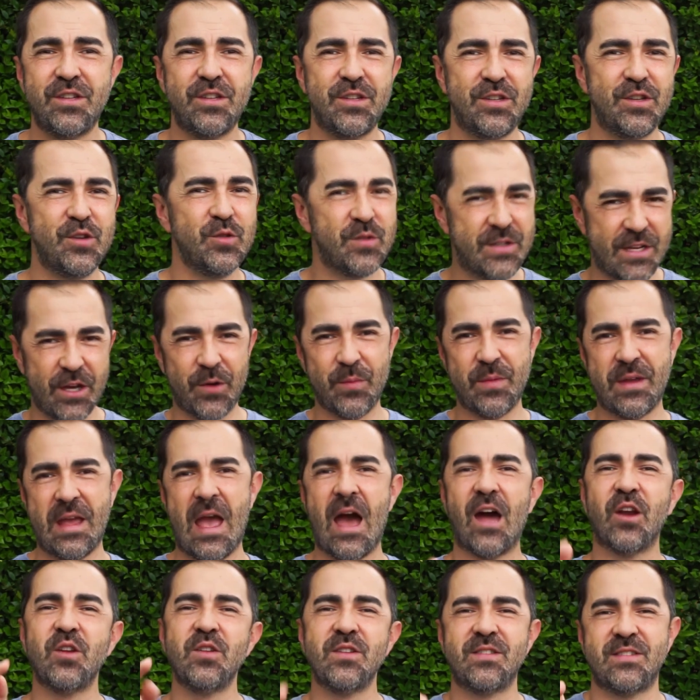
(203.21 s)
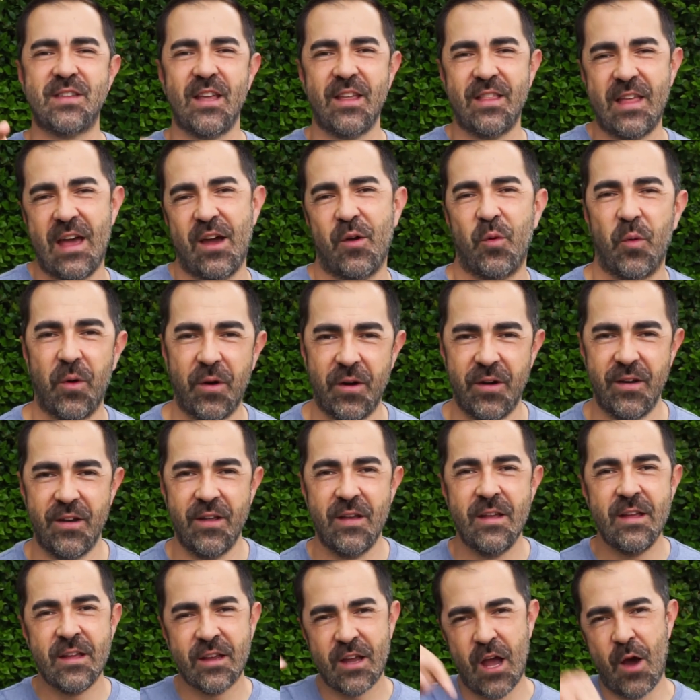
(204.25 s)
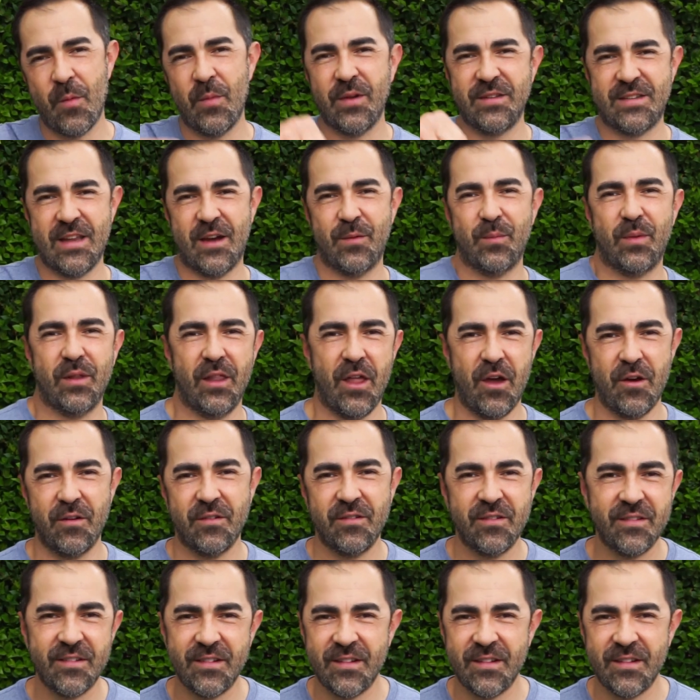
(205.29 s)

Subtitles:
You tell me, how do you say that word? Comment down below.